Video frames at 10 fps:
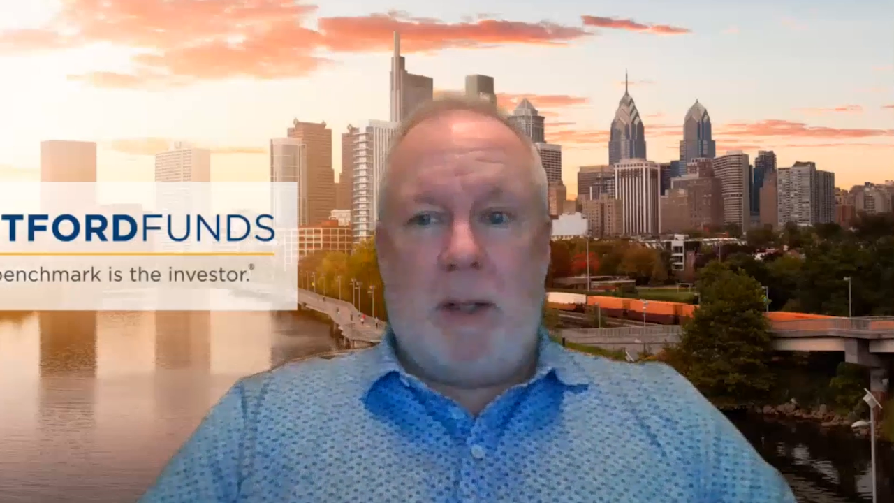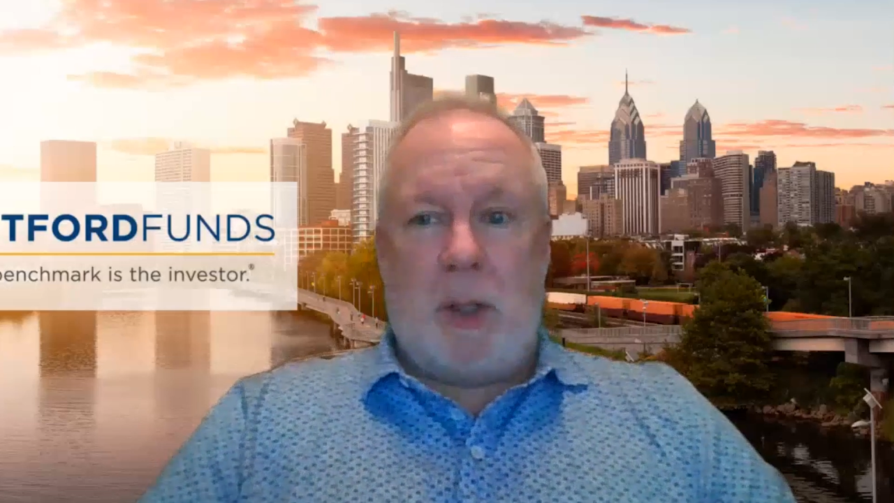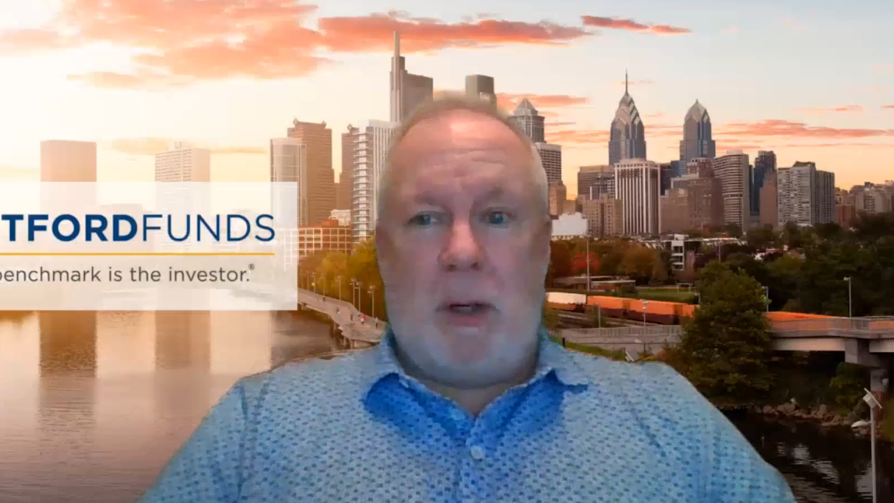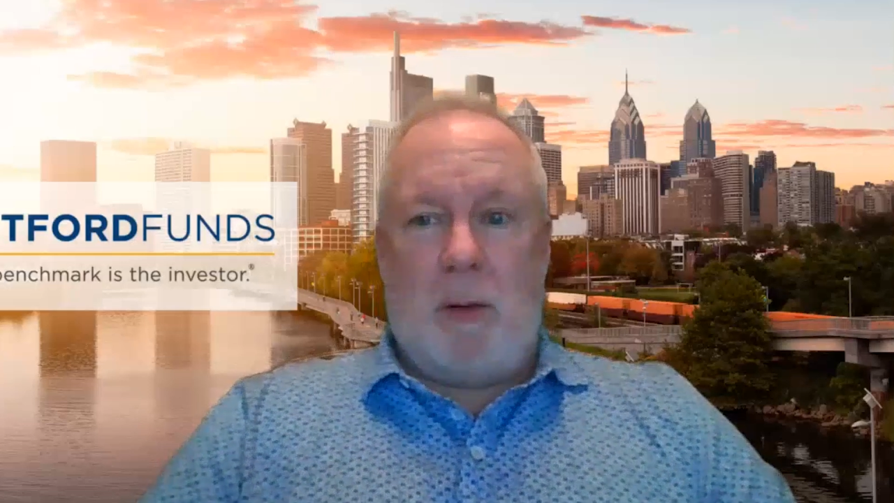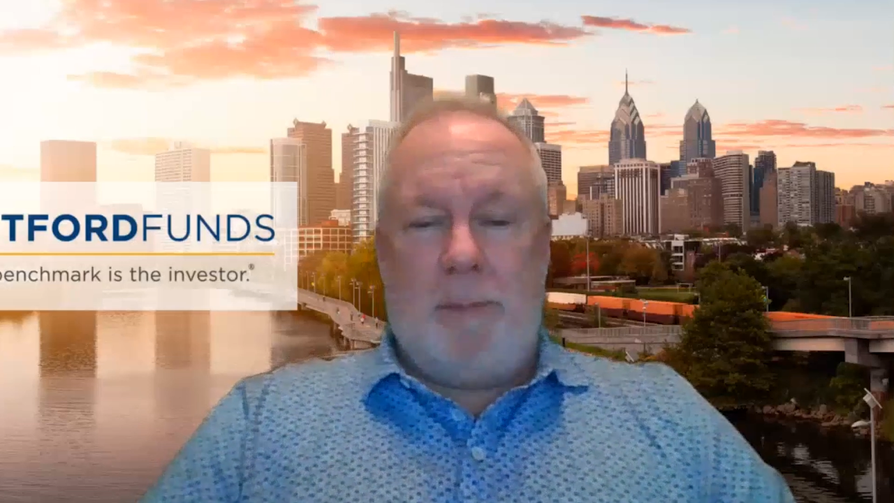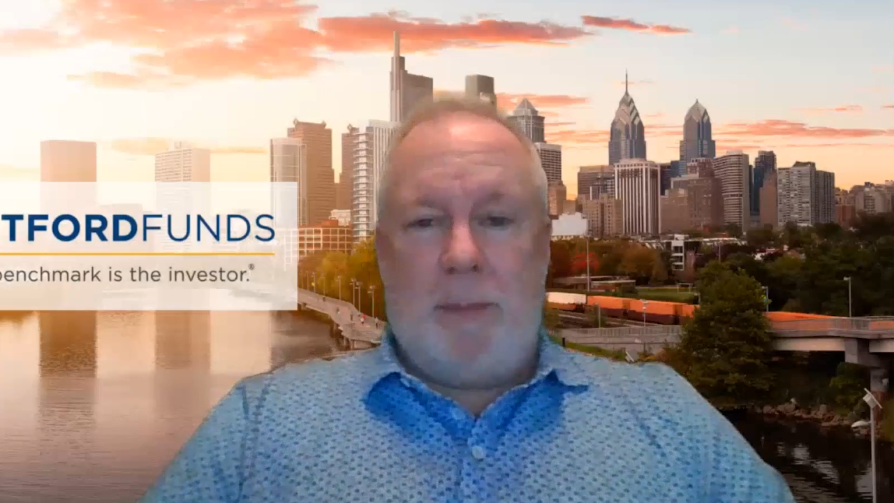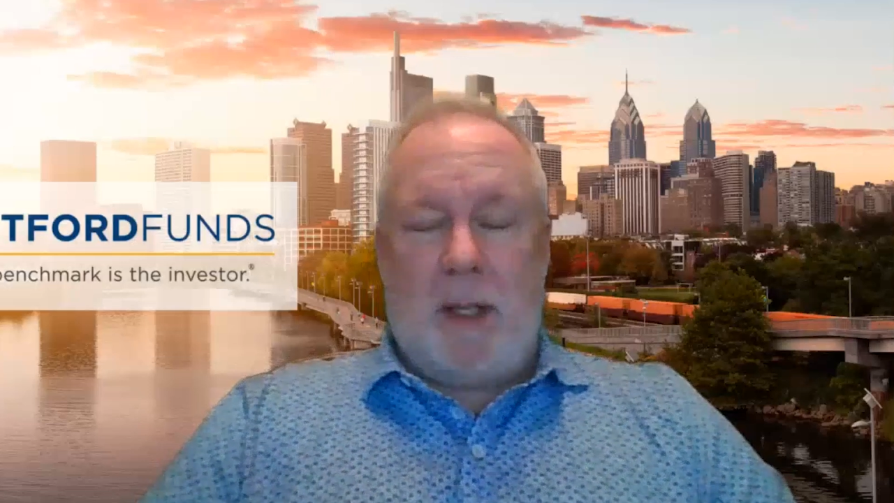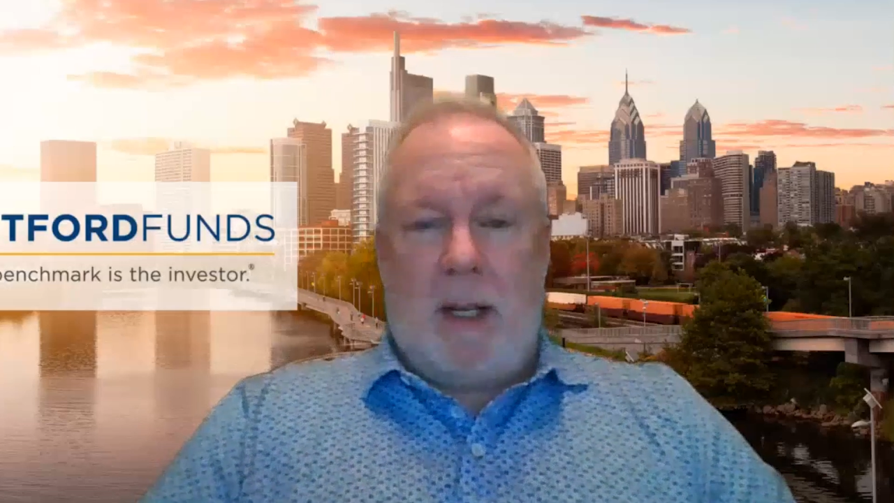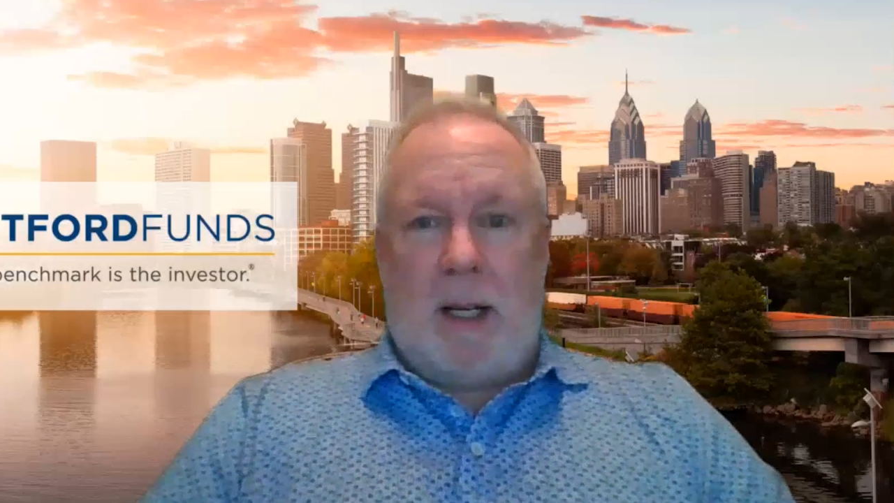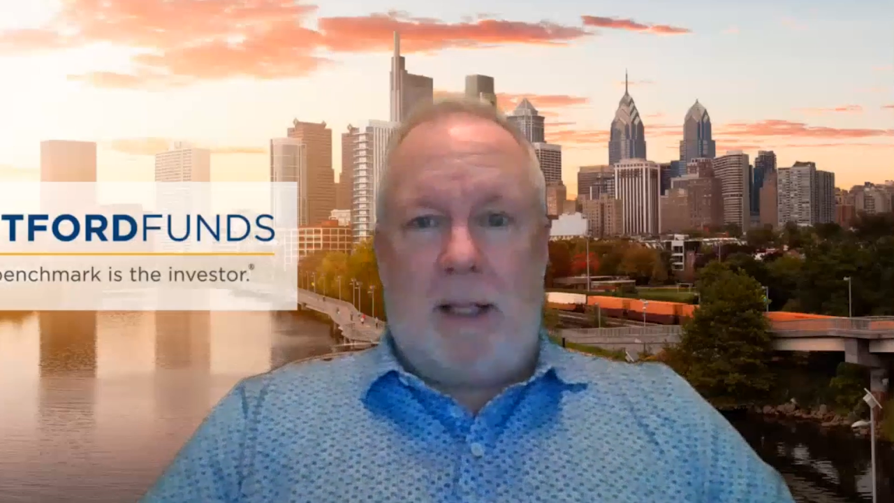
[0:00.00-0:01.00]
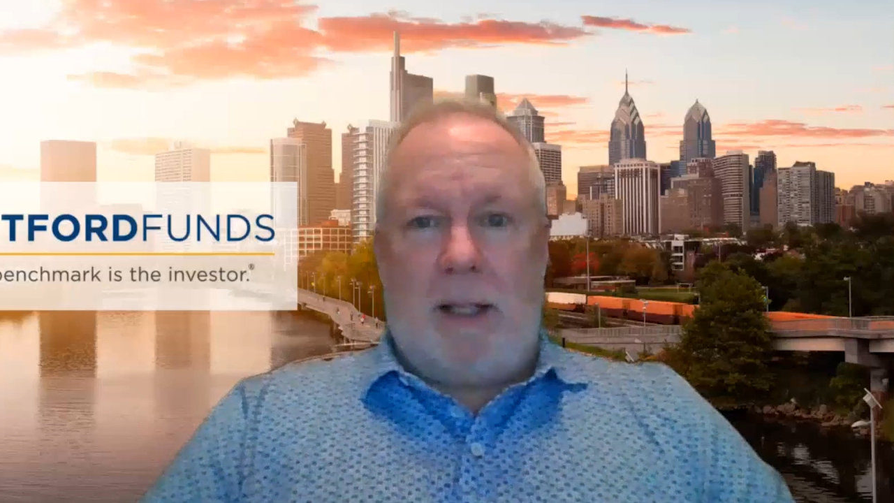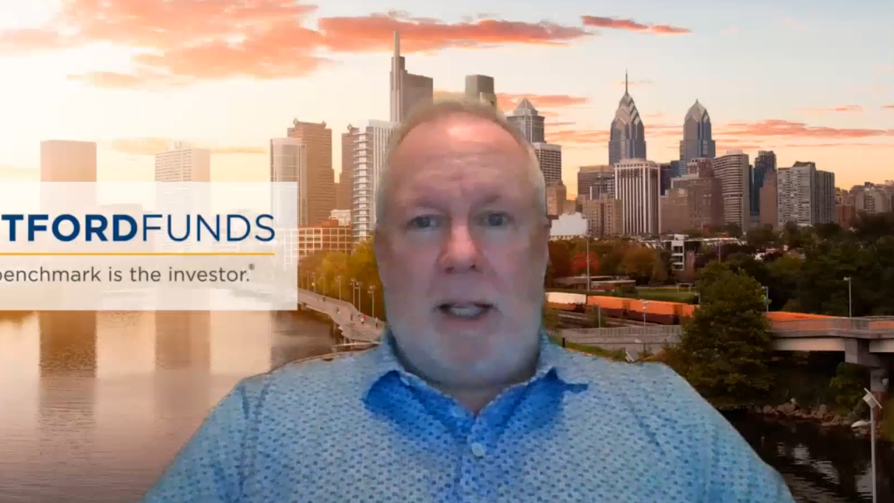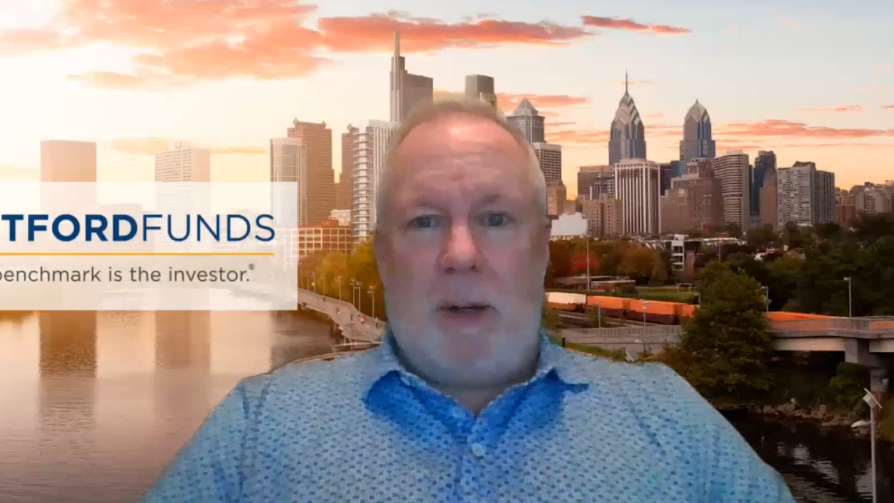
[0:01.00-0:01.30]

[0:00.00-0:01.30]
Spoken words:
So I think,